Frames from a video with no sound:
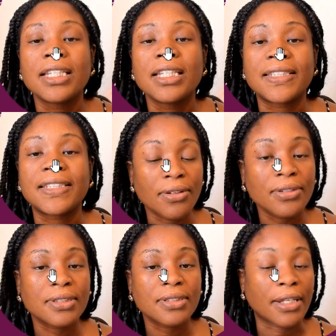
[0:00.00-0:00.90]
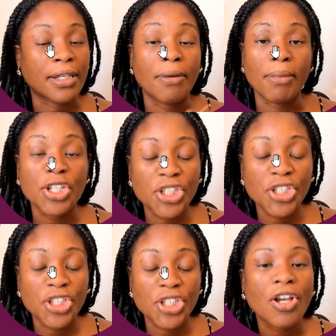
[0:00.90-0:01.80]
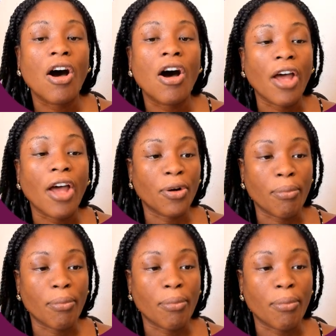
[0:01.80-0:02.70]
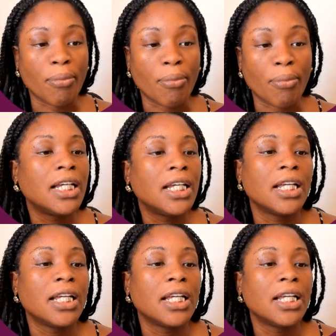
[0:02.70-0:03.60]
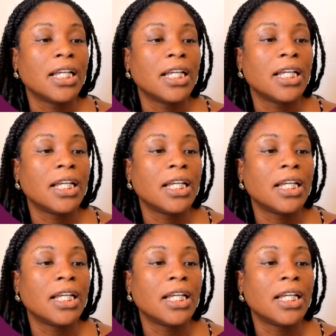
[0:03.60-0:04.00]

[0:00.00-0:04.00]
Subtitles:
sales and commissions on autopilot. Now,